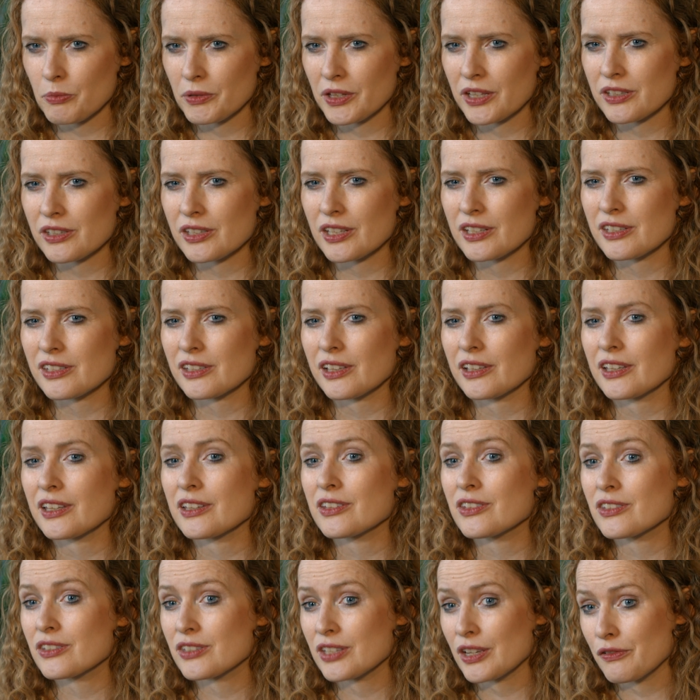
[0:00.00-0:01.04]
but it's slightly
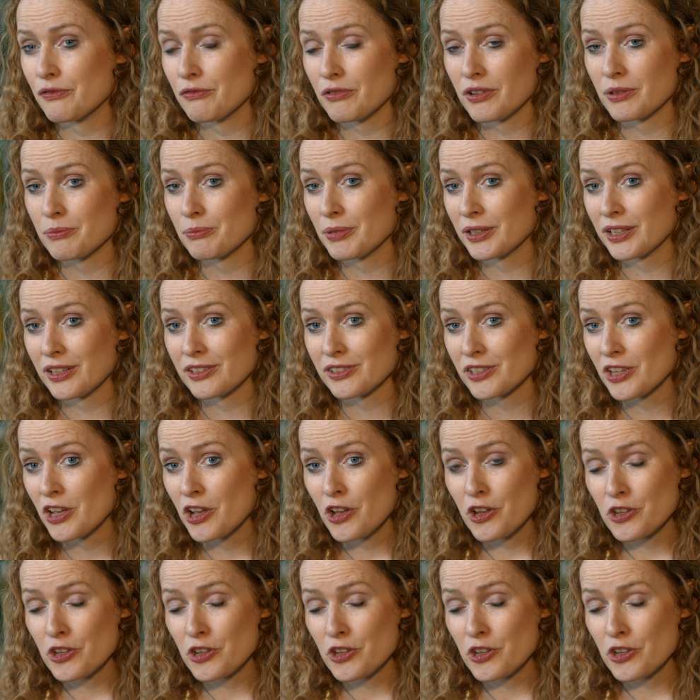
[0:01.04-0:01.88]
different because